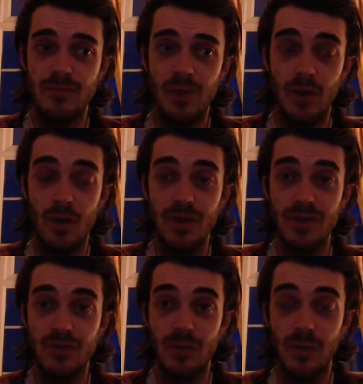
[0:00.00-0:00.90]

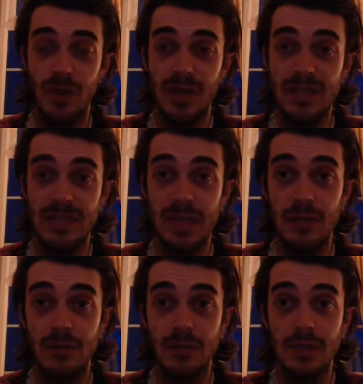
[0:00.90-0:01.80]
loss, rugby league
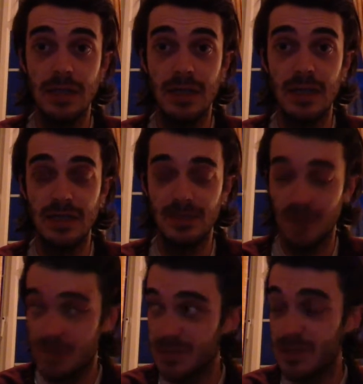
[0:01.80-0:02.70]
steal,
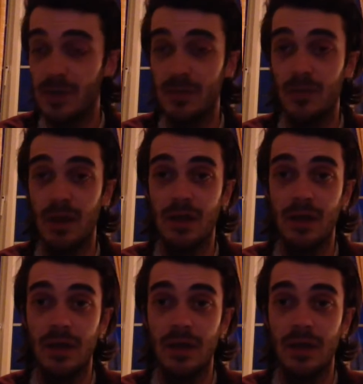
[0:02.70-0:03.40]
developed as a union player.